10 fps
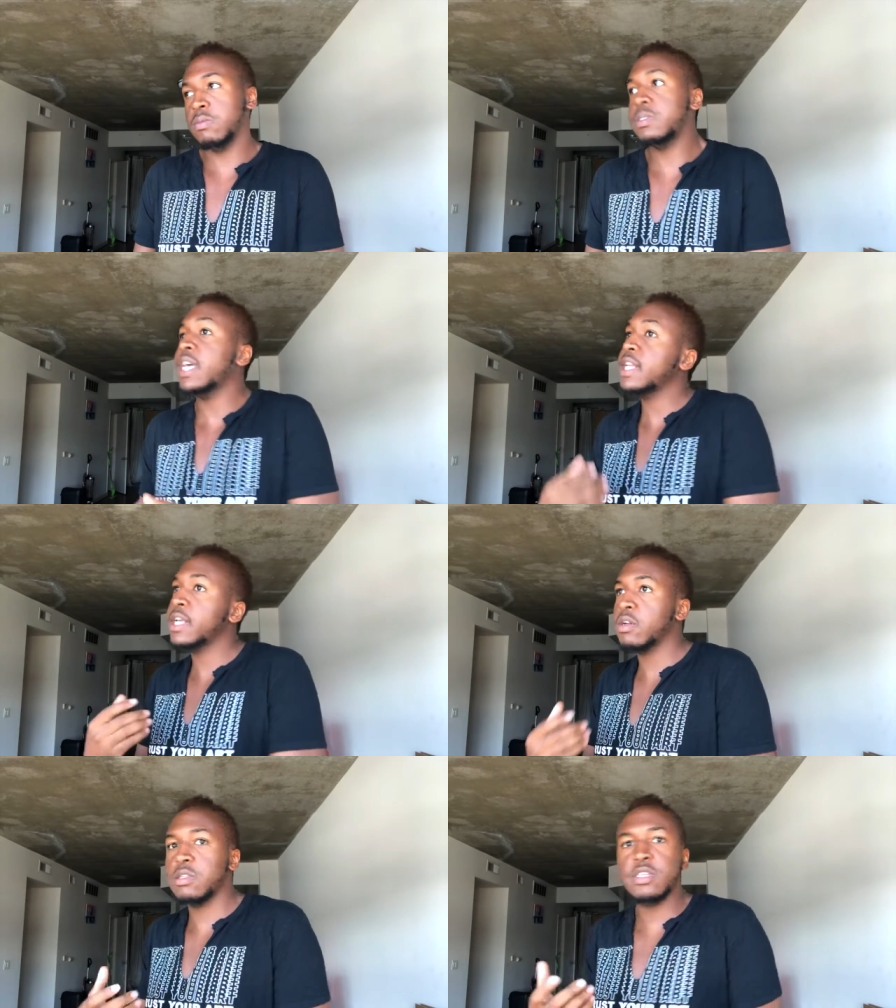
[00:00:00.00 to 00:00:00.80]

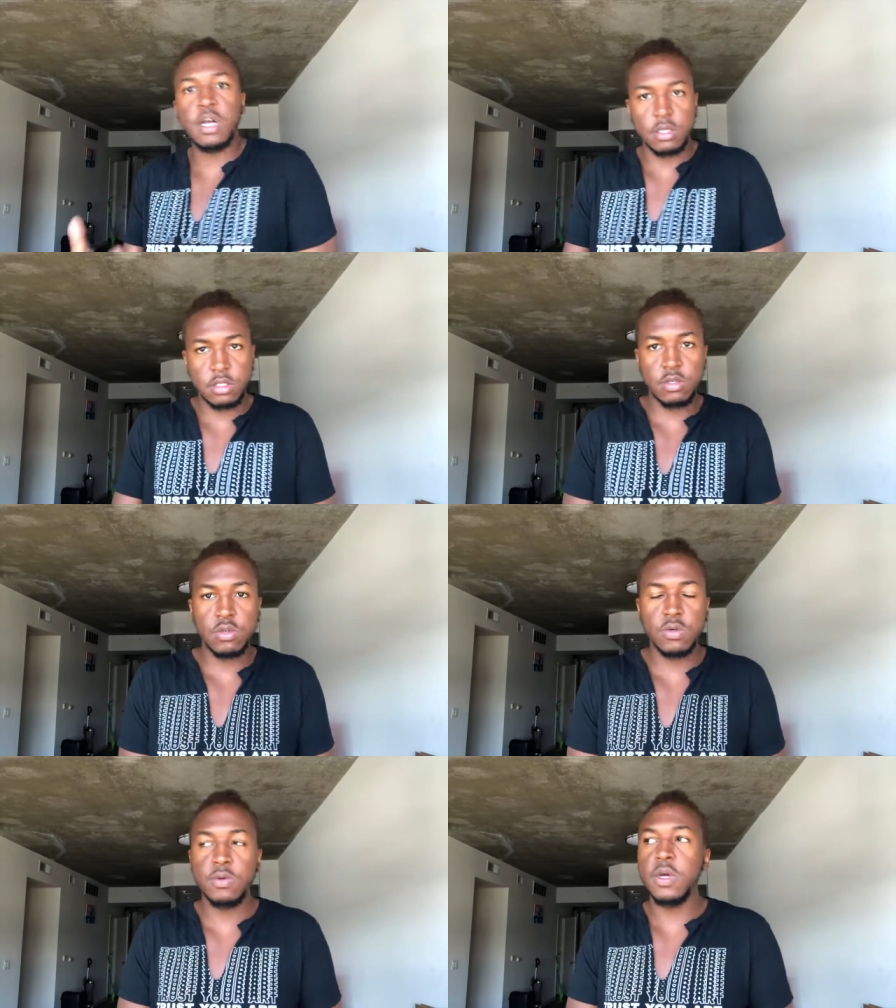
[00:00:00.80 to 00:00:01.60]
dated or talked
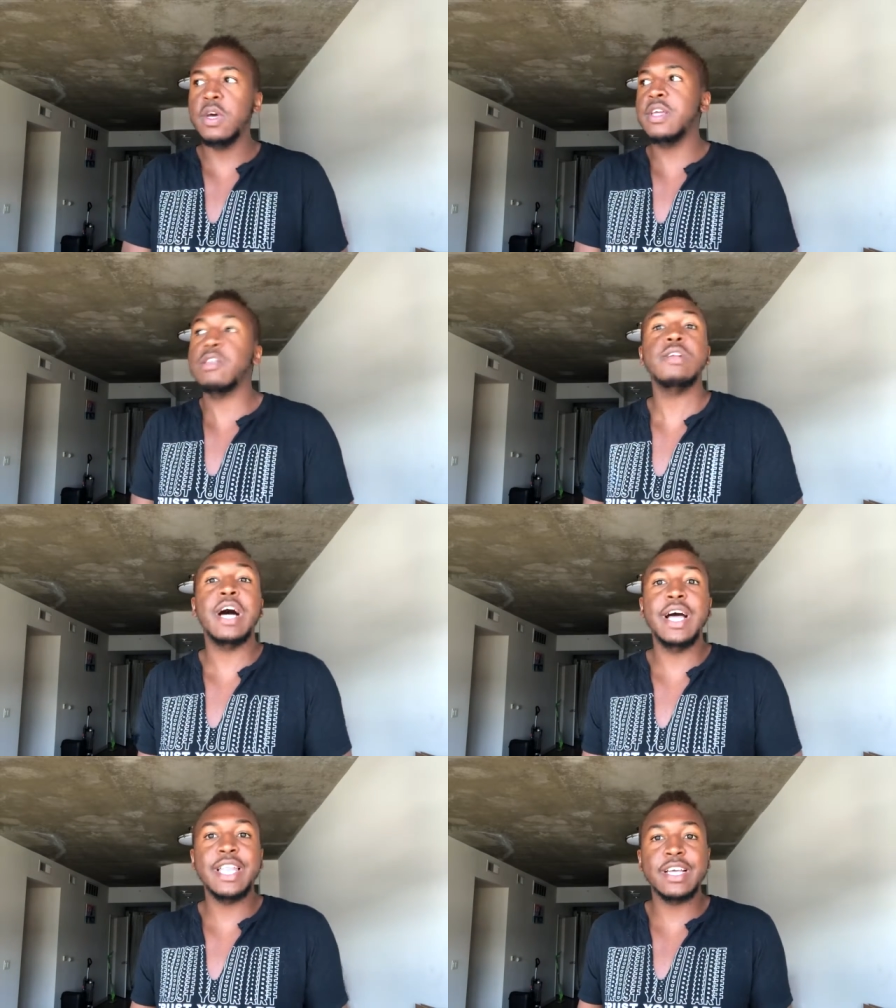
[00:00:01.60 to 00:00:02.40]
to, they're
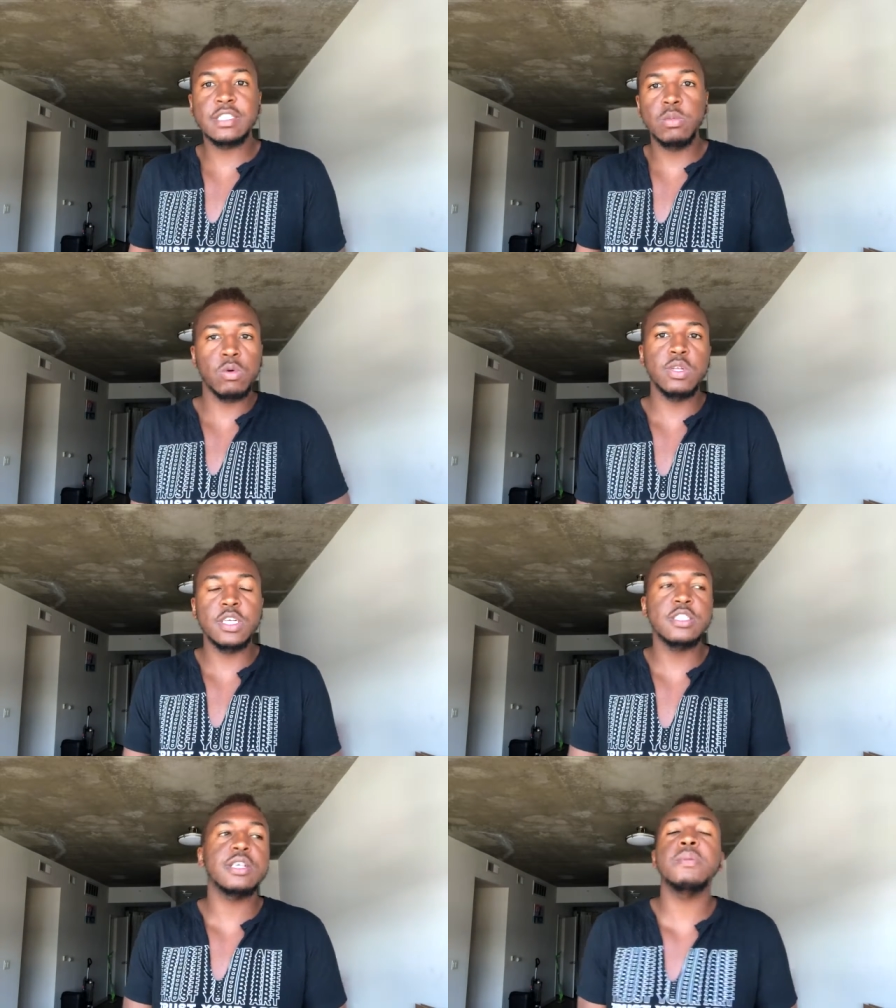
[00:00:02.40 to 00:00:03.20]
not like super
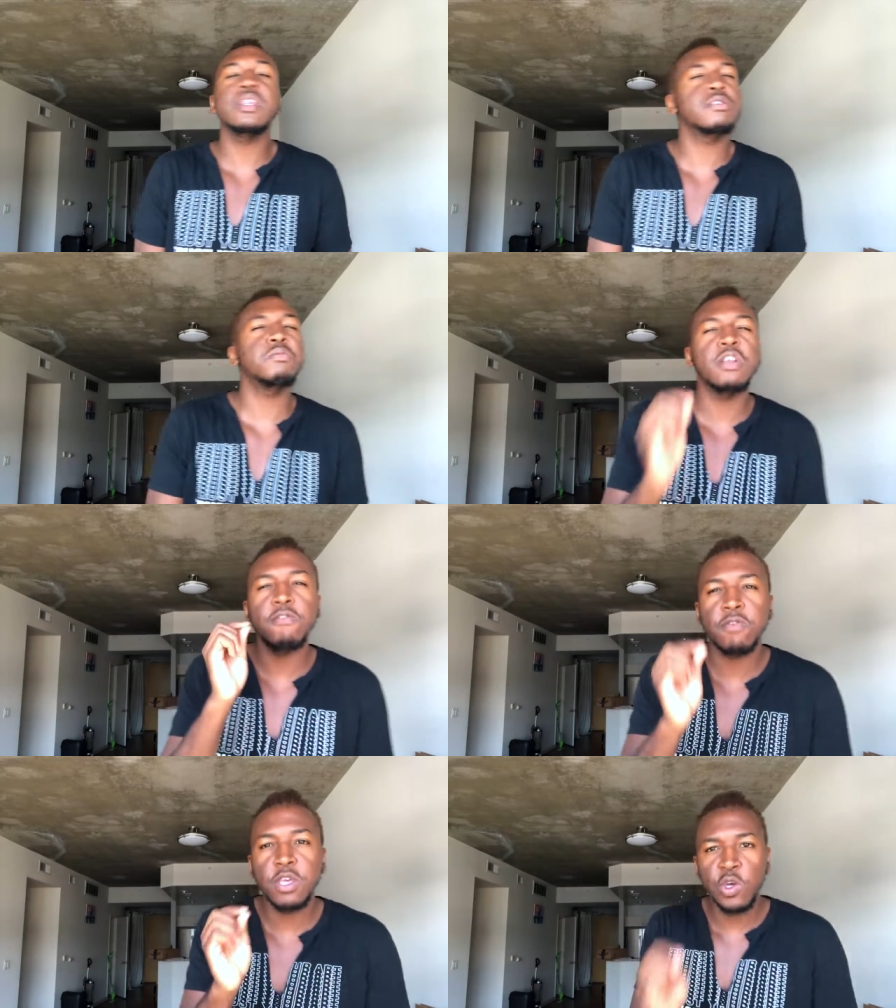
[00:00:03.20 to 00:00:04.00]
religious. I mean, there's been a
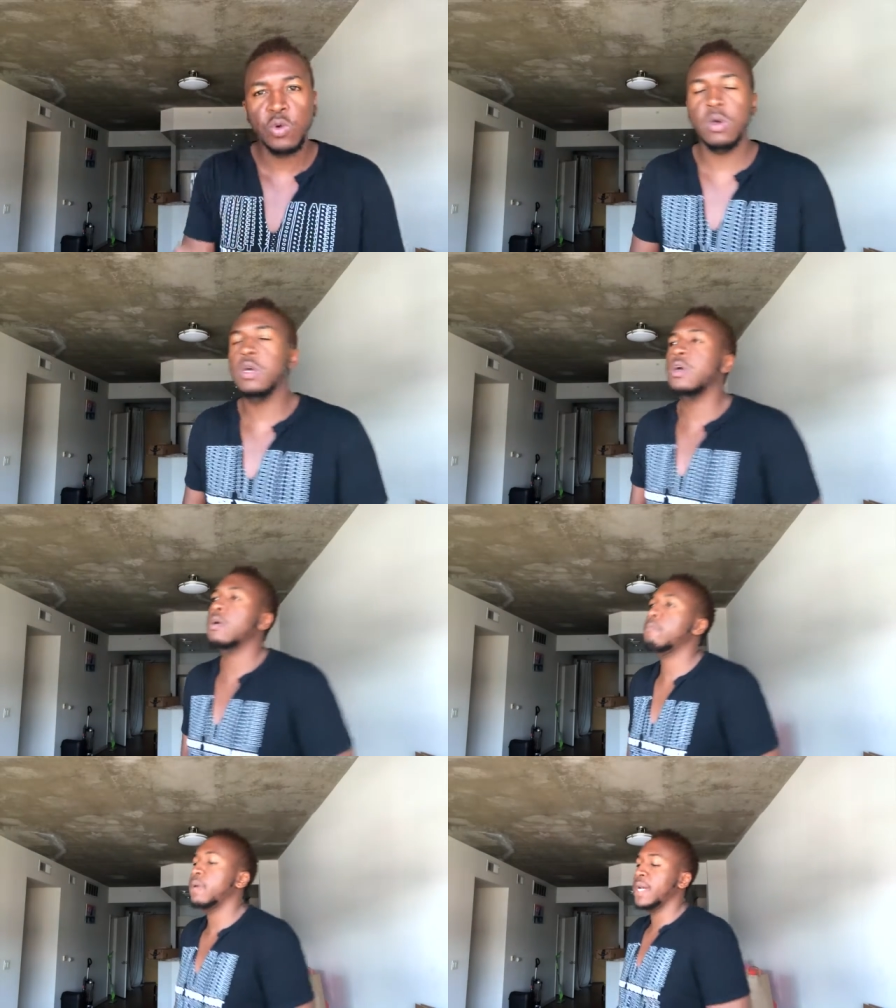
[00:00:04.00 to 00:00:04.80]
few,
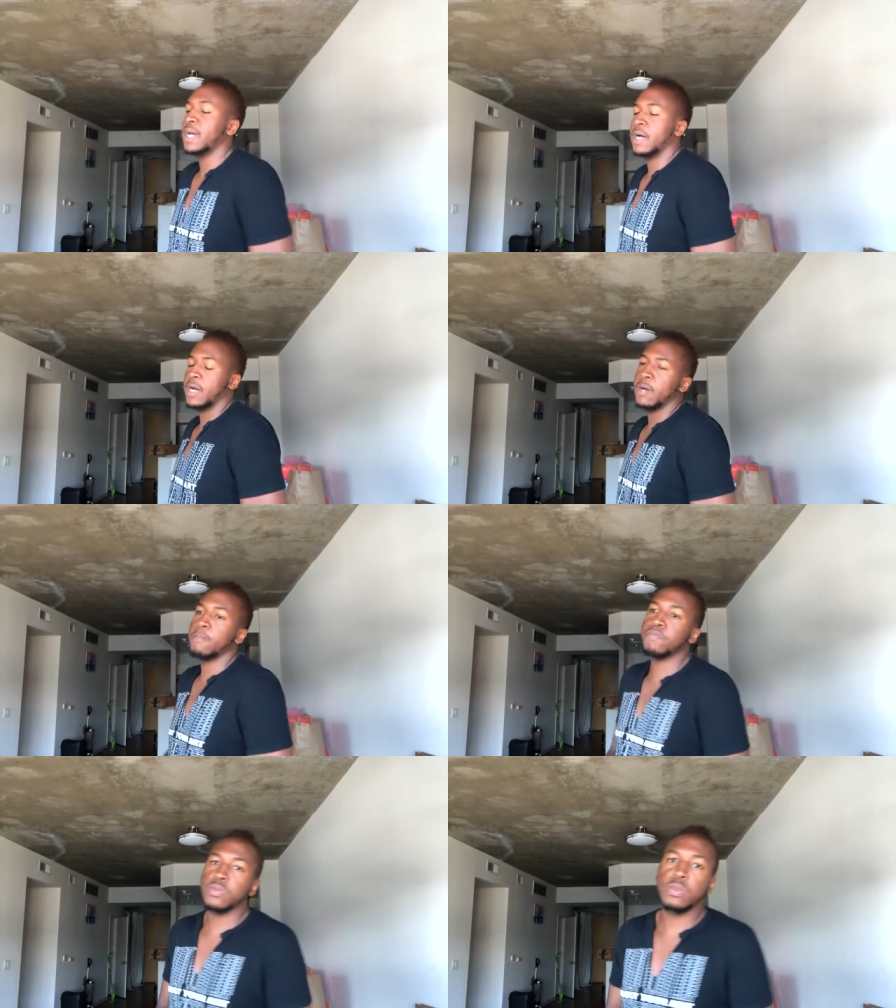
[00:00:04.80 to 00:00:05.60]

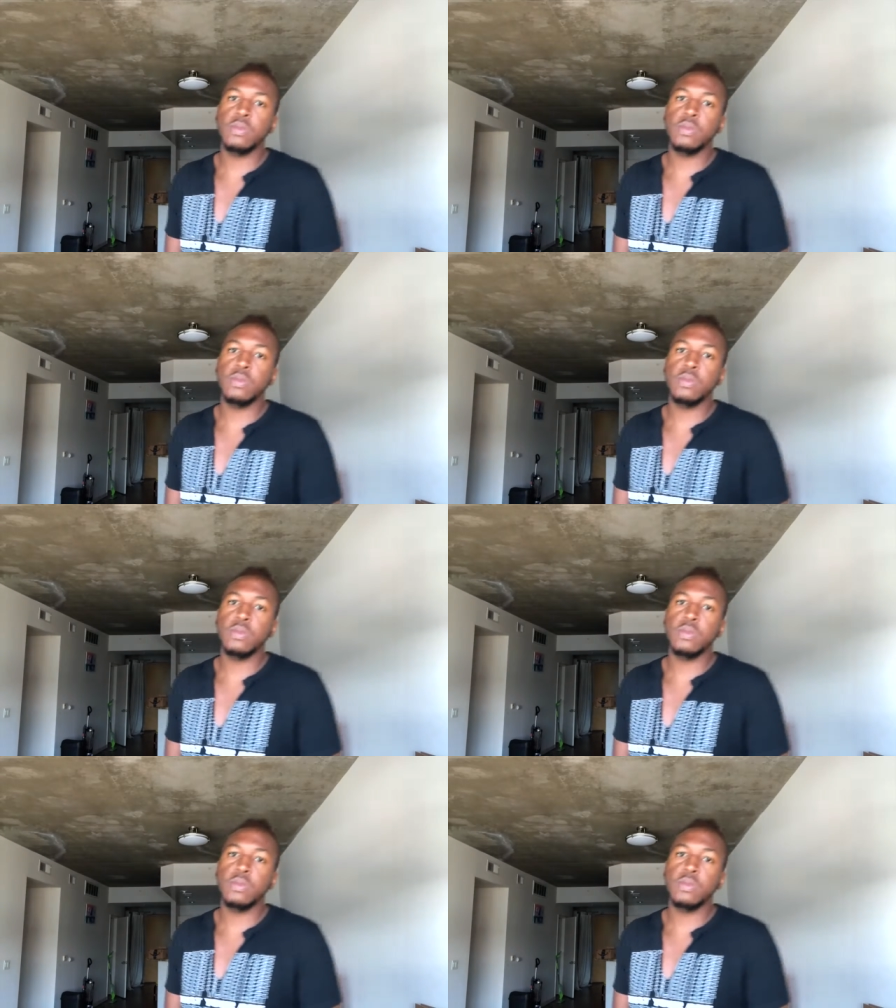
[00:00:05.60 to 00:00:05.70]
but